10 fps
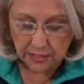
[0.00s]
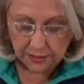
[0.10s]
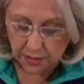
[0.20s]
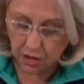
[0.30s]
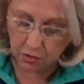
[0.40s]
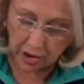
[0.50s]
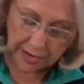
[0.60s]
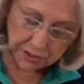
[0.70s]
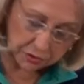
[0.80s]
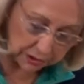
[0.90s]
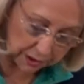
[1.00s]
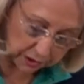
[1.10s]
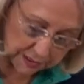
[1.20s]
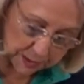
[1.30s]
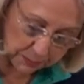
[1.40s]
So I do a
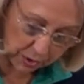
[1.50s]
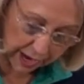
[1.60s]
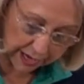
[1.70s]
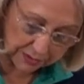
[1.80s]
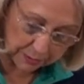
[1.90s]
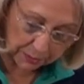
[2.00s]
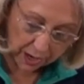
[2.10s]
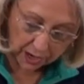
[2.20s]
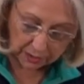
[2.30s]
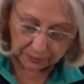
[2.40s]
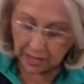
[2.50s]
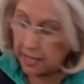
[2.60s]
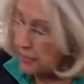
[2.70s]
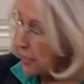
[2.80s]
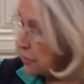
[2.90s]
little spray on the bottom.
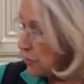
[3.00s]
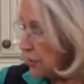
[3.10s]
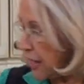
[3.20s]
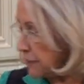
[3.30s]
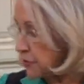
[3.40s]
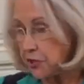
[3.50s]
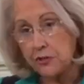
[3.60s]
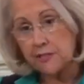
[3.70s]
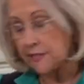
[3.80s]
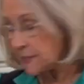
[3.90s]
Now you don't have to use the